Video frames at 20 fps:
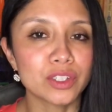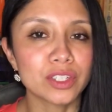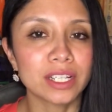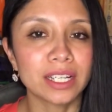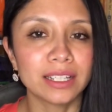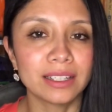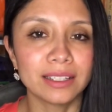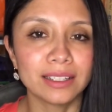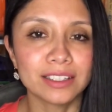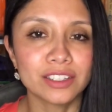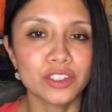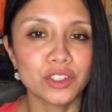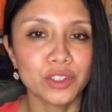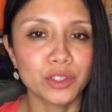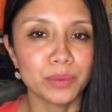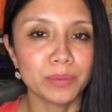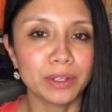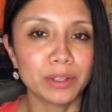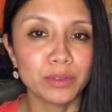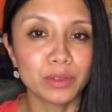to kind of like show
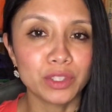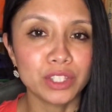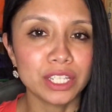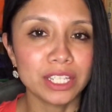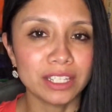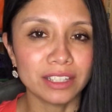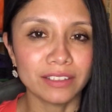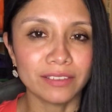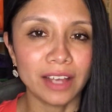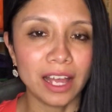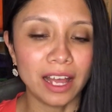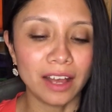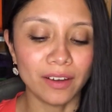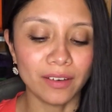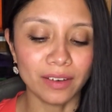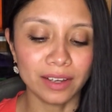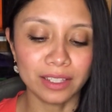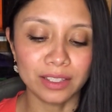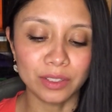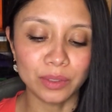you my routine of how
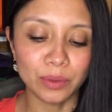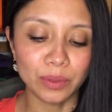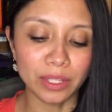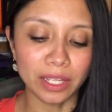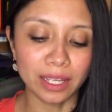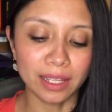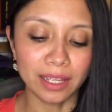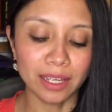I do that,